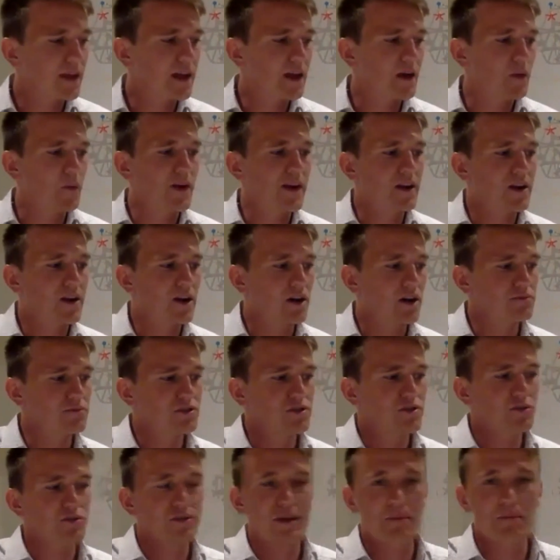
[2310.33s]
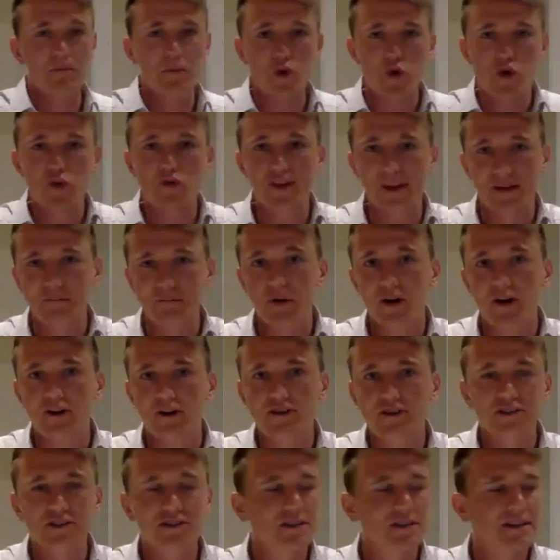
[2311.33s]
when it comes to the moving
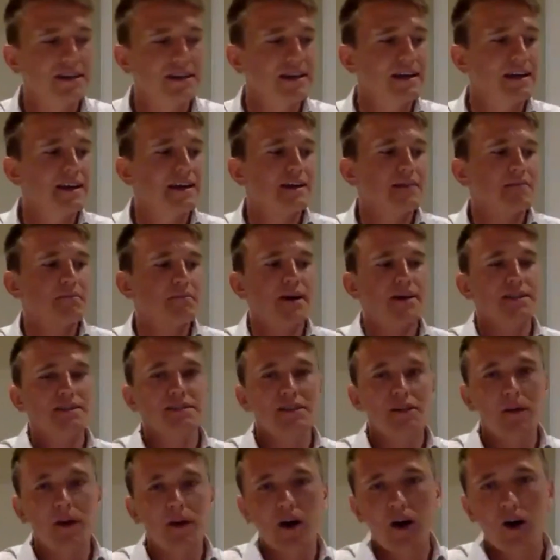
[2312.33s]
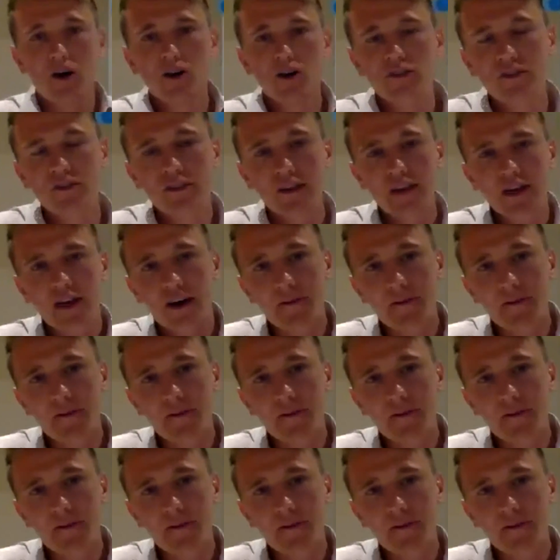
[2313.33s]
part, but on